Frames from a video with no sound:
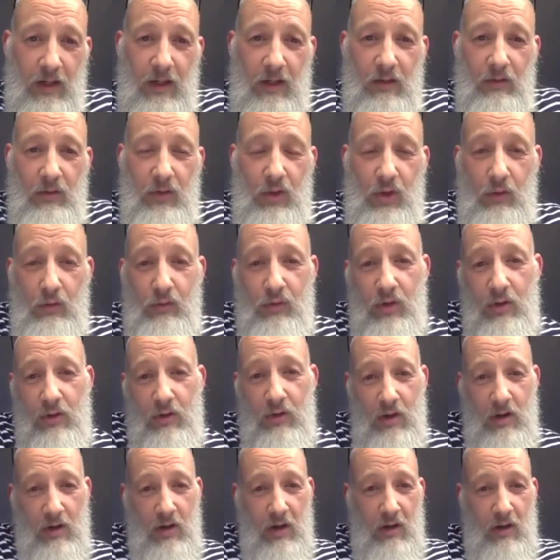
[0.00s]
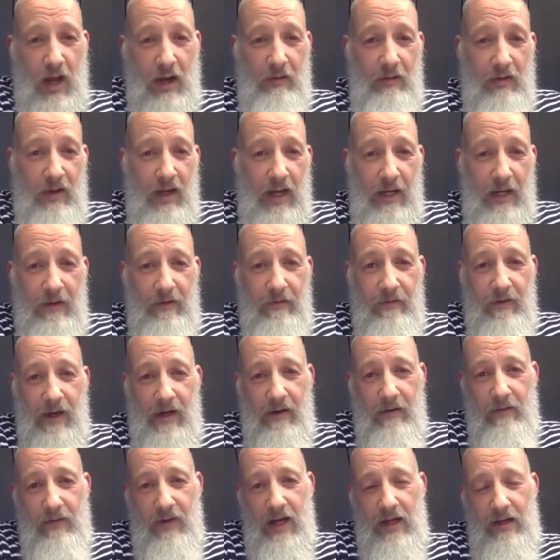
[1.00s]
Children, they, they,
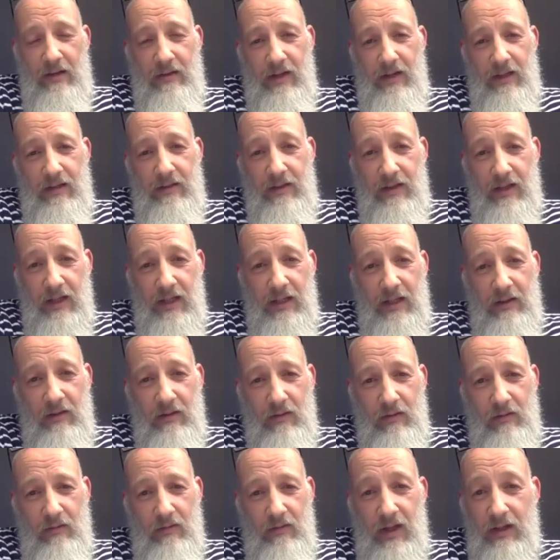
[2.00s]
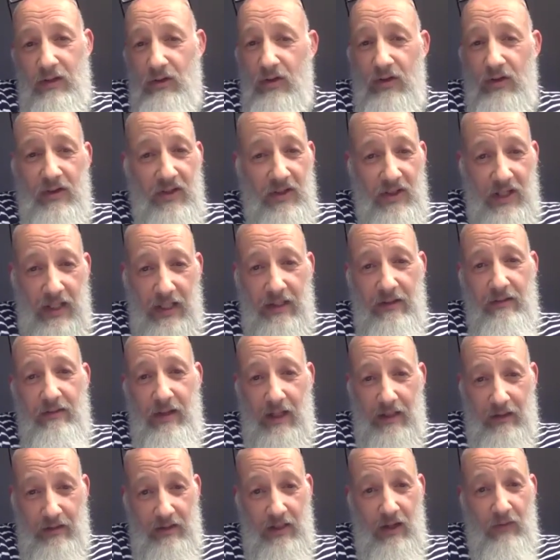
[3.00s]
they, they, they see, they just see
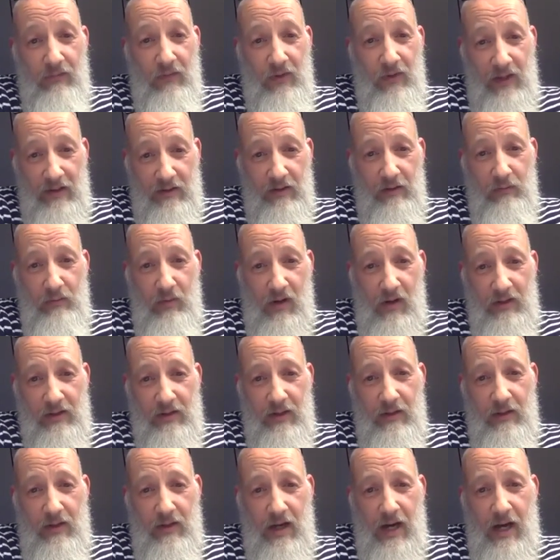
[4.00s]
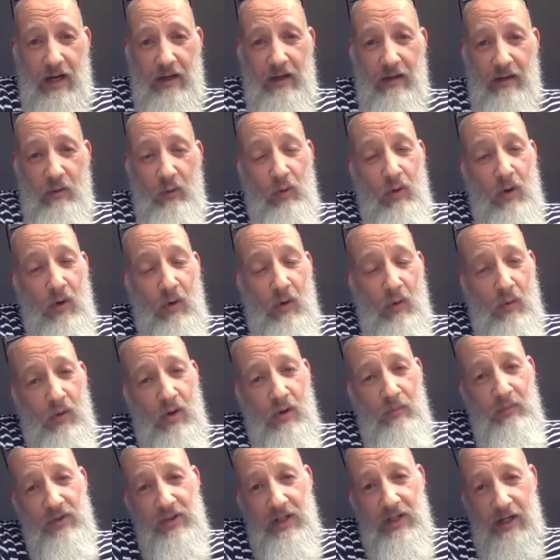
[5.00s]
things differently to us. And, and it all
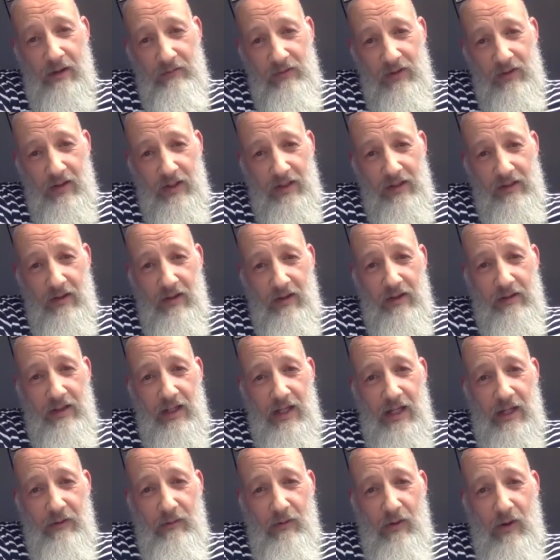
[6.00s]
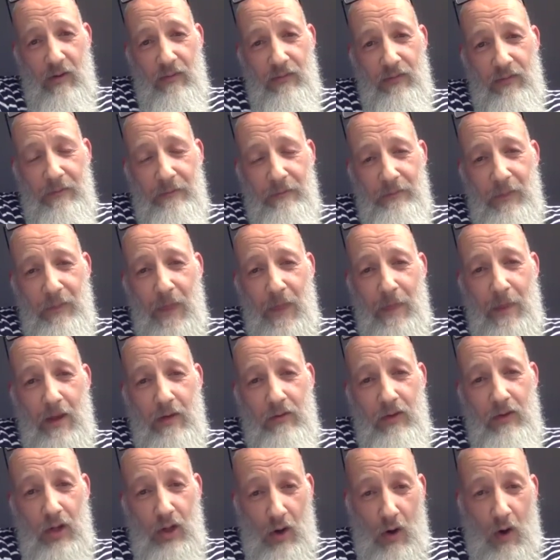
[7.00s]
comes down to this idea of
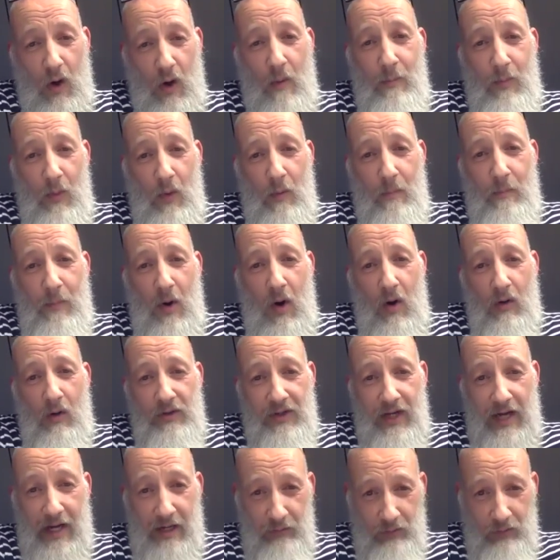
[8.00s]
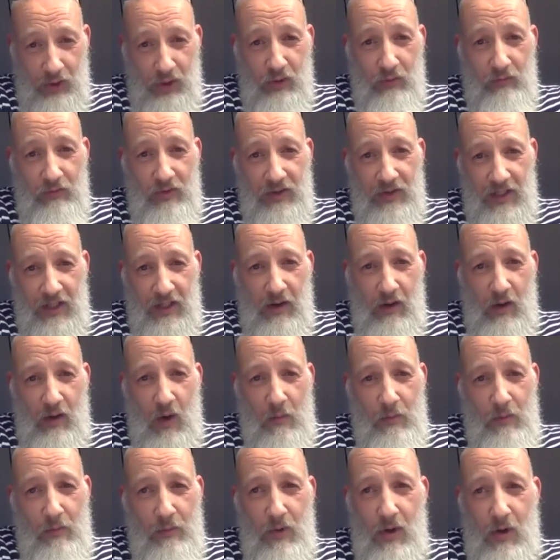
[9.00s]
the cardboard box, how children see a
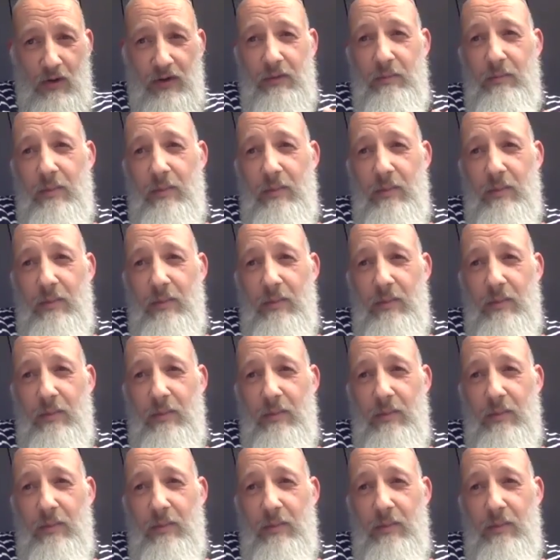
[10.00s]
cardboard box.